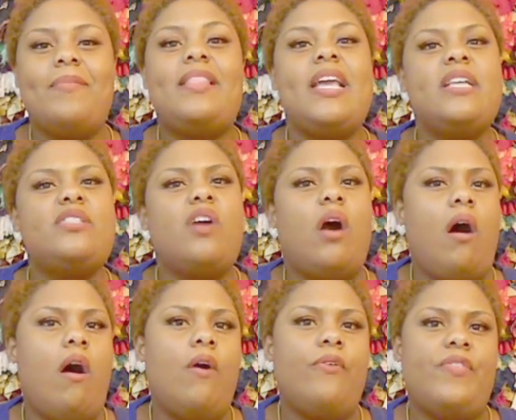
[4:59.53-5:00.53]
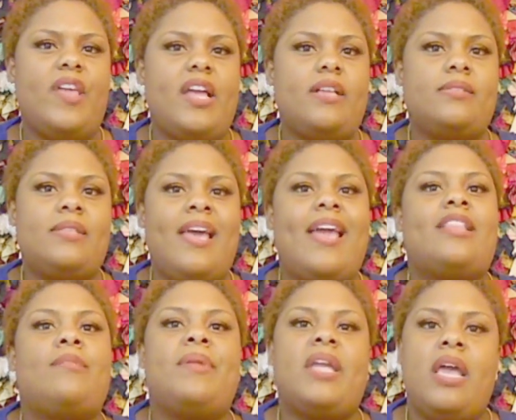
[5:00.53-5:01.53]
These are all things that at
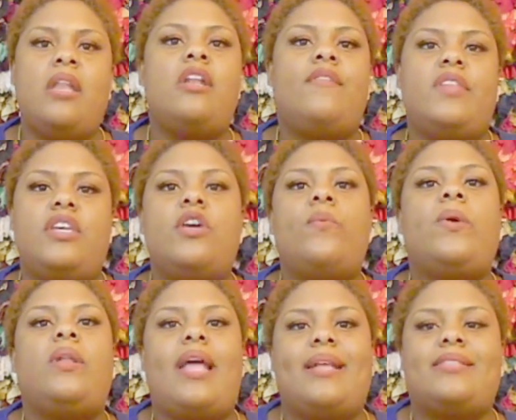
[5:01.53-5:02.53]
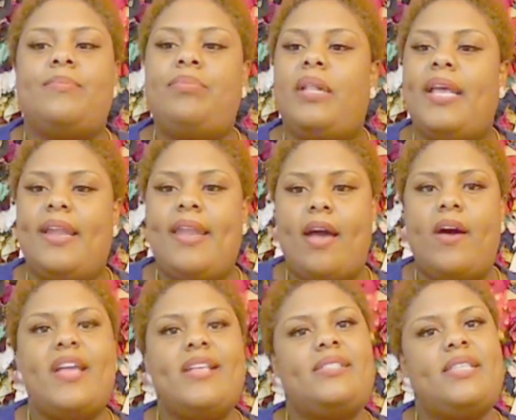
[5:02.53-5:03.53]
the beginning of the year, we like to plan
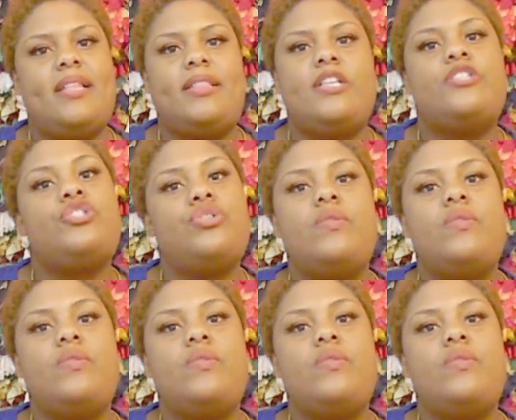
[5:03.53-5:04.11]
out and set these New